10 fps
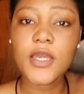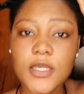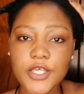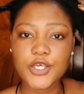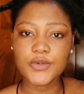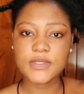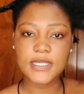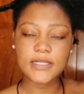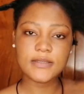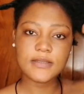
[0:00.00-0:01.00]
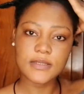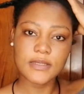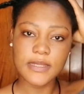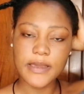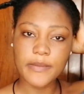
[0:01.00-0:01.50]
using
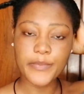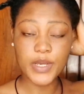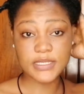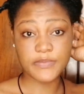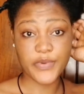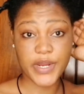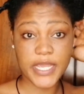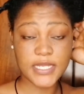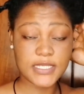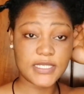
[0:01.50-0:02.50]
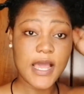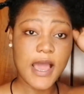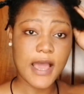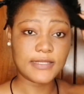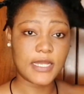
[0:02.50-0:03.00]
the box braids
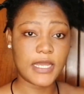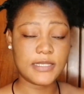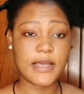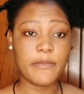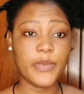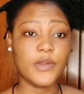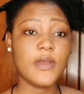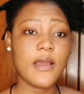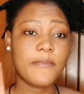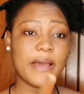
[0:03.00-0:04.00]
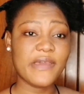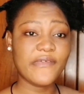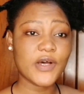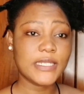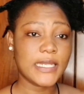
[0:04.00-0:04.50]
as an example. But
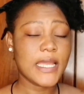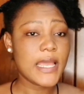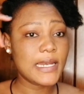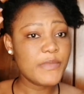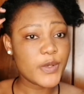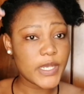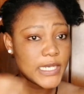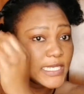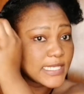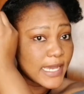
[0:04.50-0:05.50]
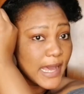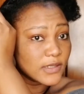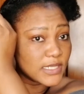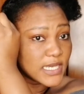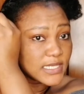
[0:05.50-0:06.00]
before then, let me quickly take
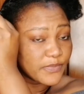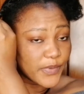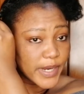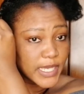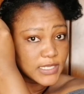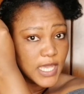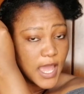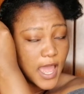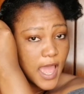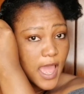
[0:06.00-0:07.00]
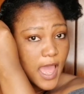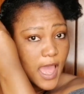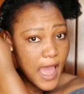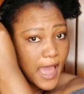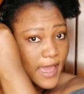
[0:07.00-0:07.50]
out these braids
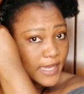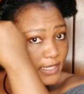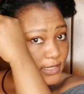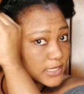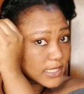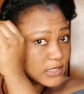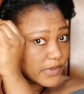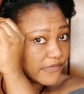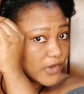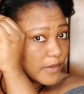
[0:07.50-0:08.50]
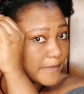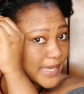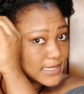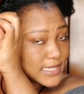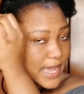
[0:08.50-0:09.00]
I did before
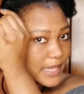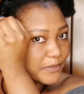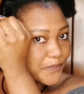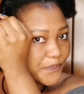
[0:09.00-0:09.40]
bedtime,